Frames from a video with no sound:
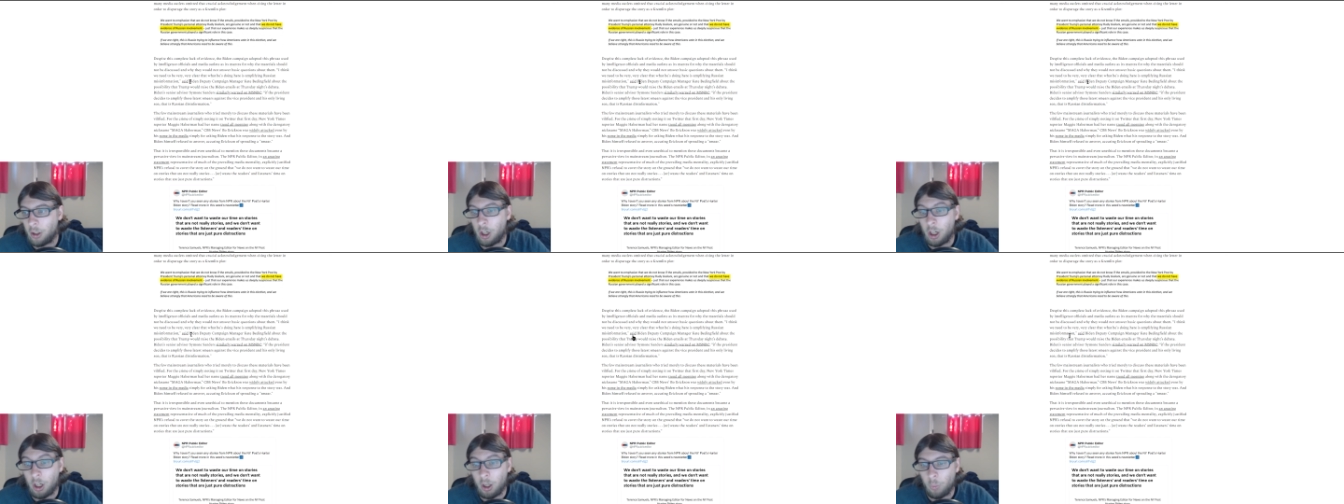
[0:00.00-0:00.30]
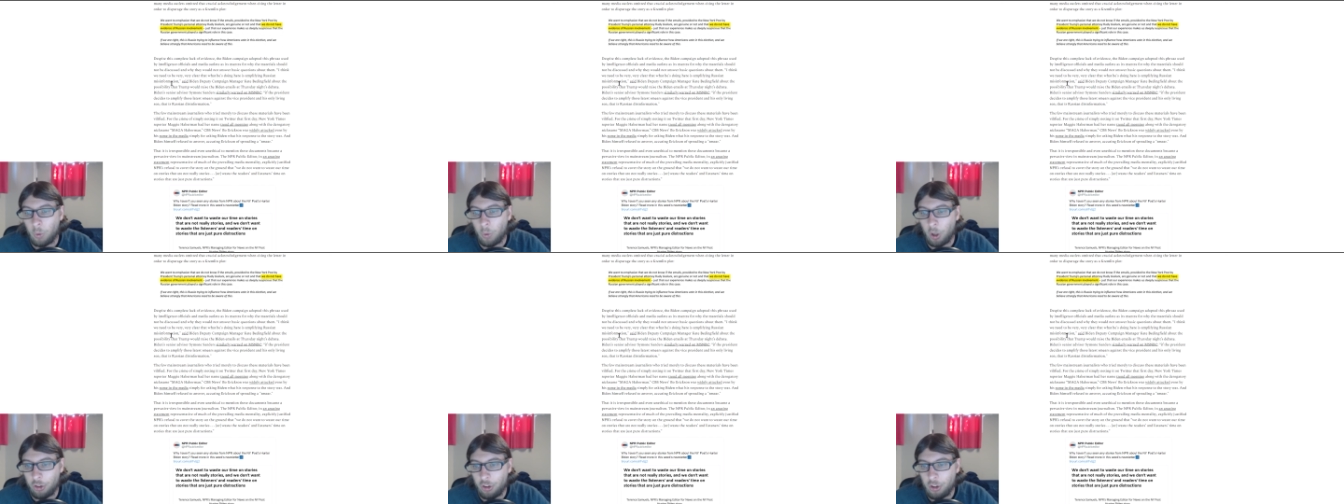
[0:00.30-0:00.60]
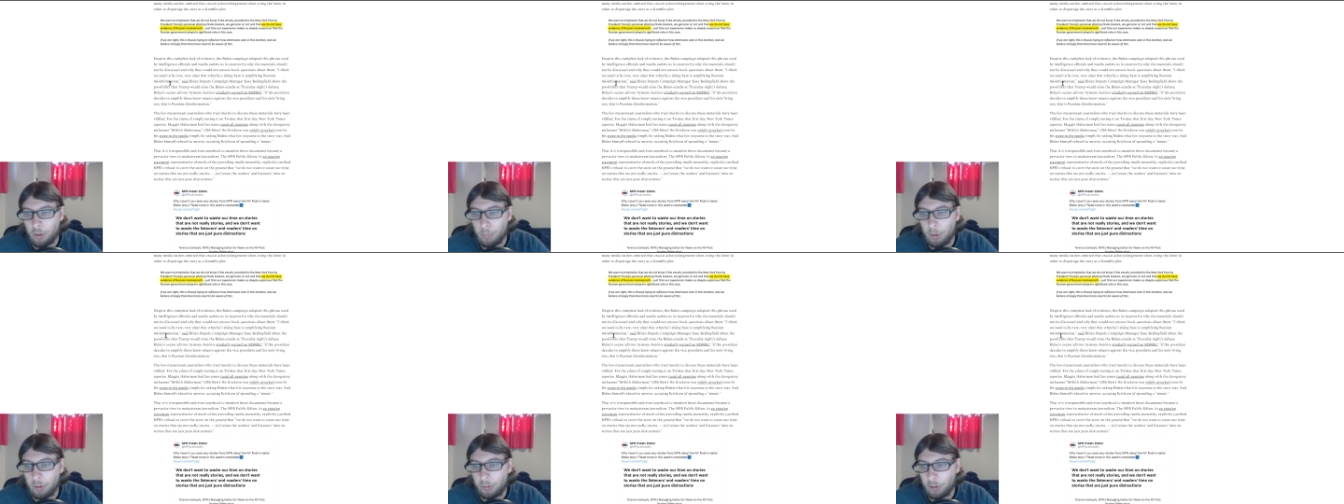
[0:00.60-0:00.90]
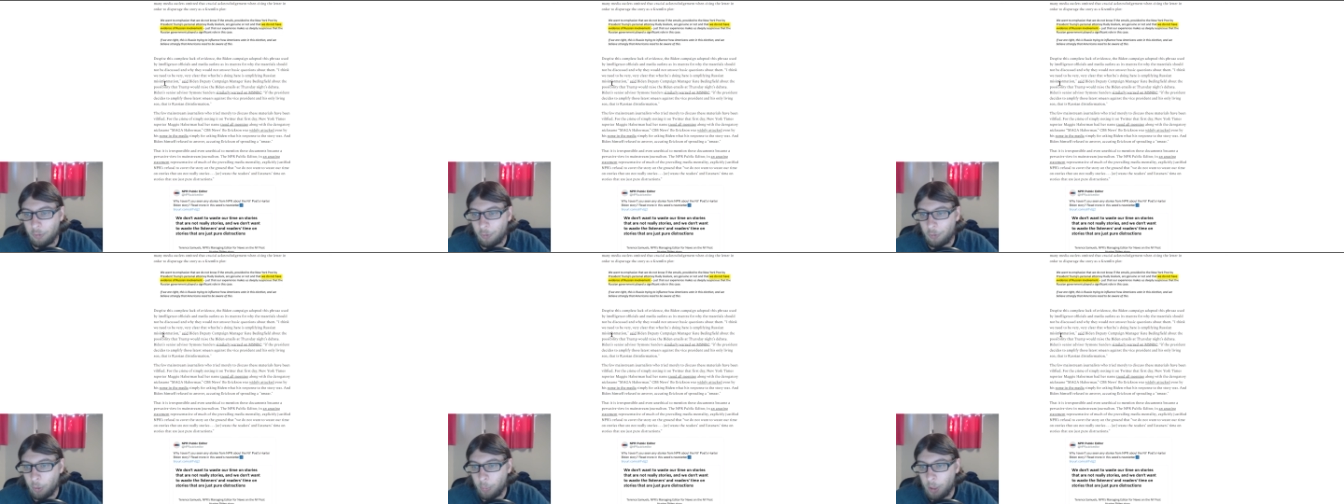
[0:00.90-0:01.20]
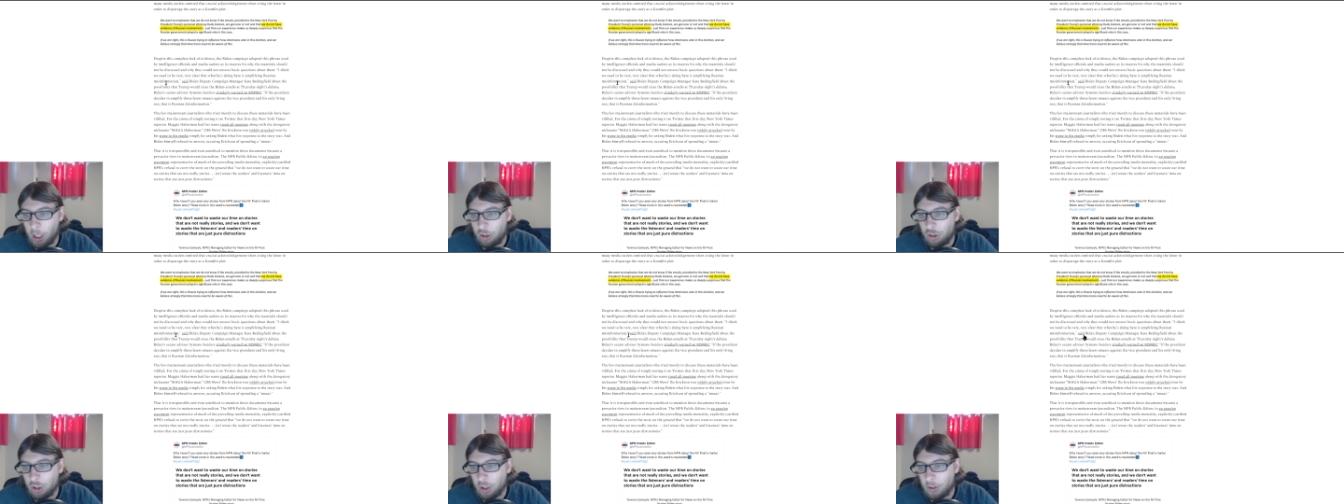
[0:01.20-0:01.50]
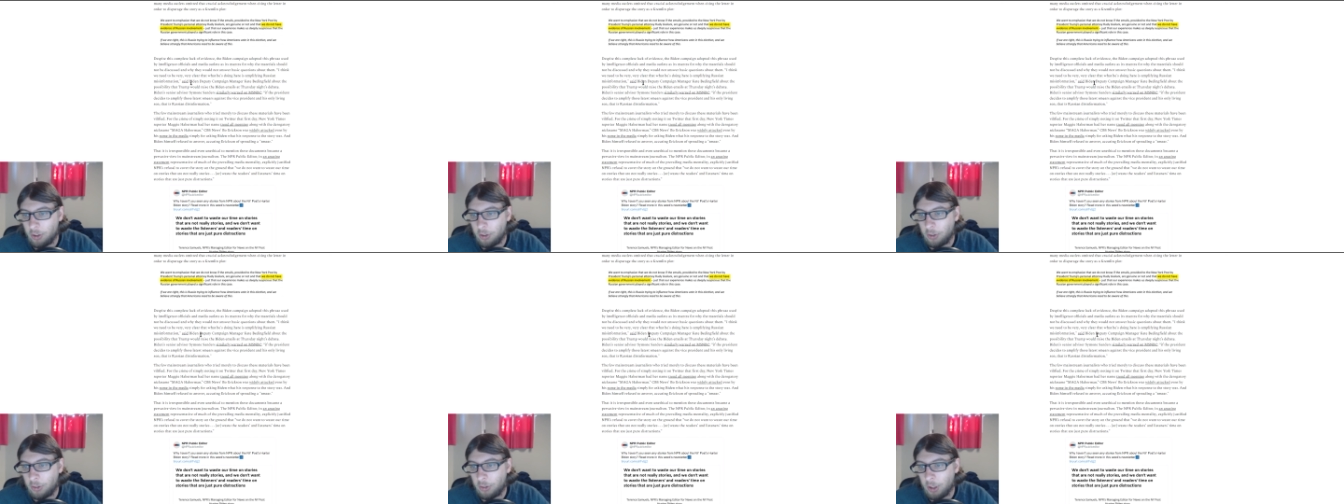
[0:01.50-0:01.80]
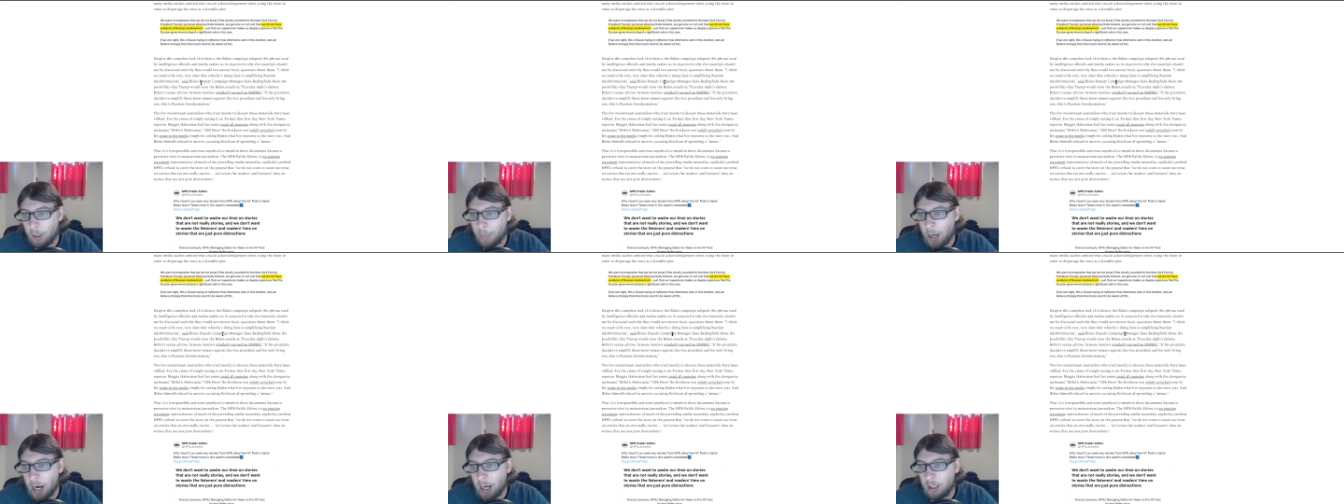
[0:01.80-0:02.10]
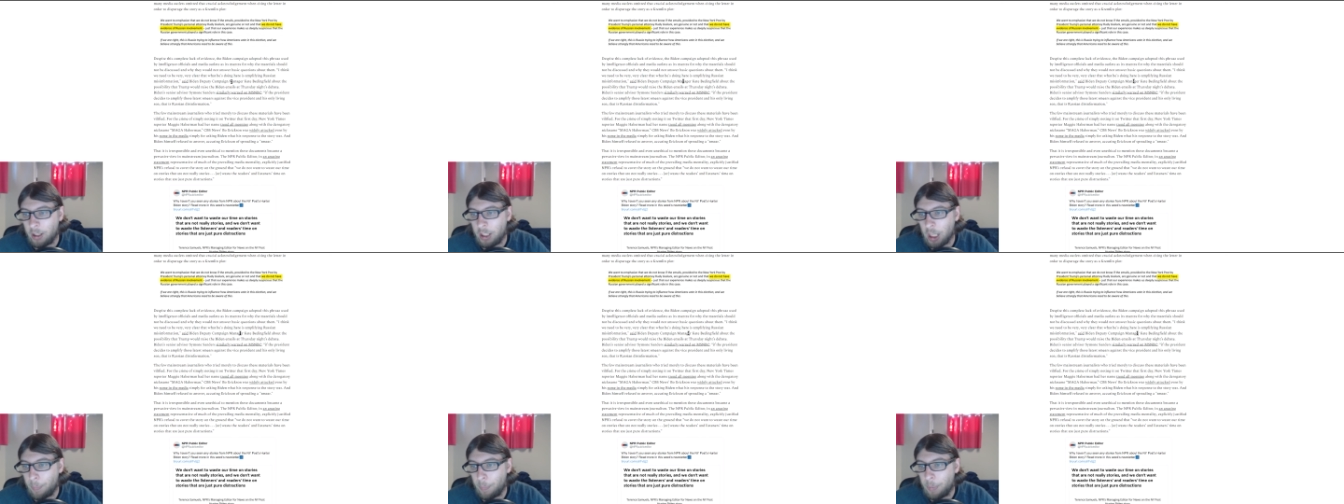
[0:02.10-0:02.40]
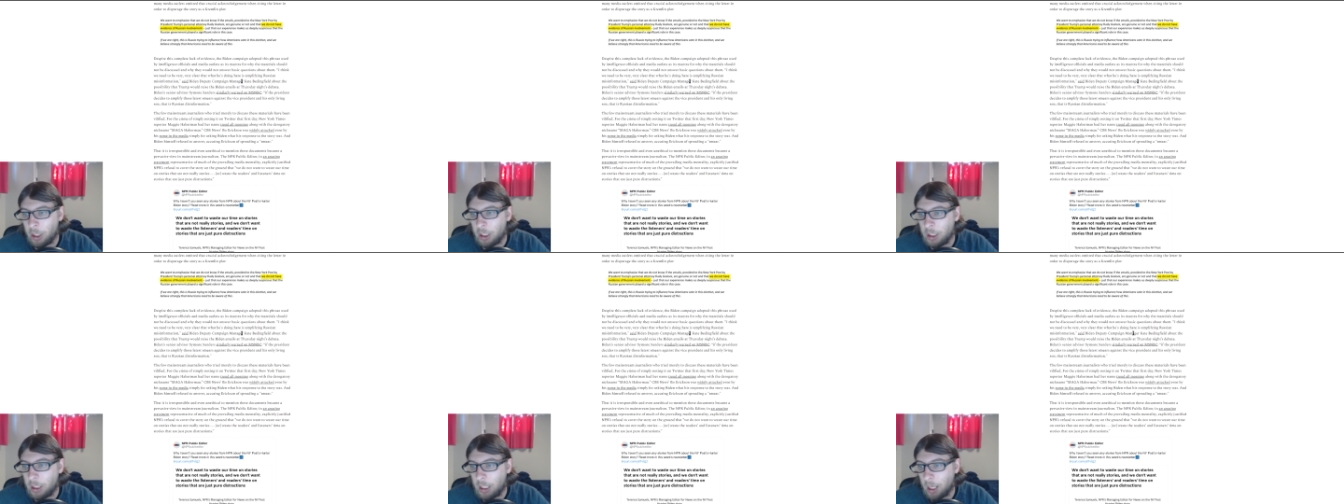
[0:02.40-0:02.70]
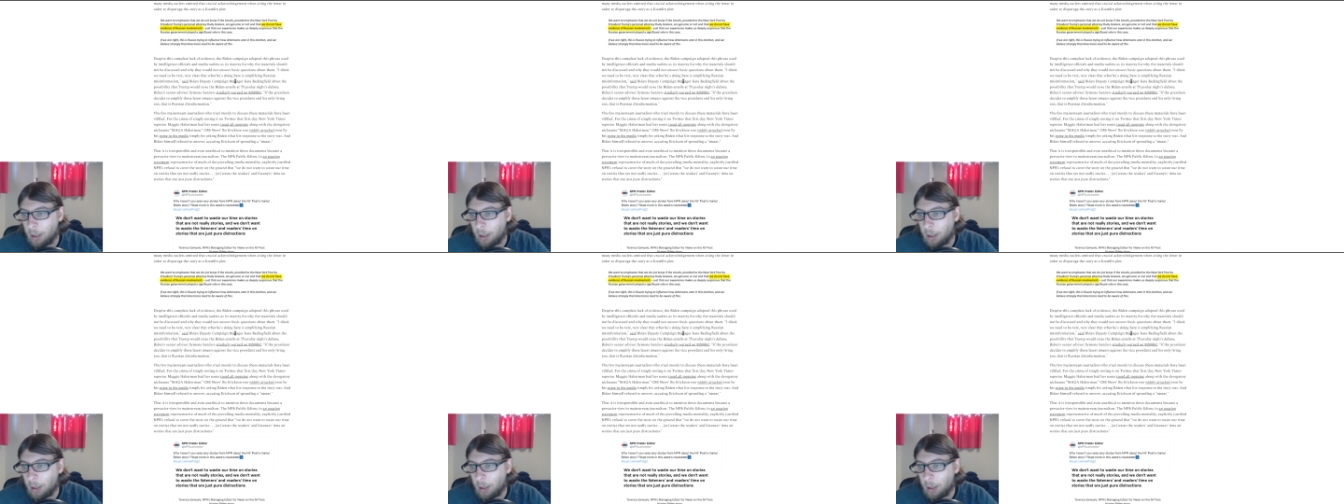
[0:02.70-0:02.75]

Russian misinformation, said Biden Deputy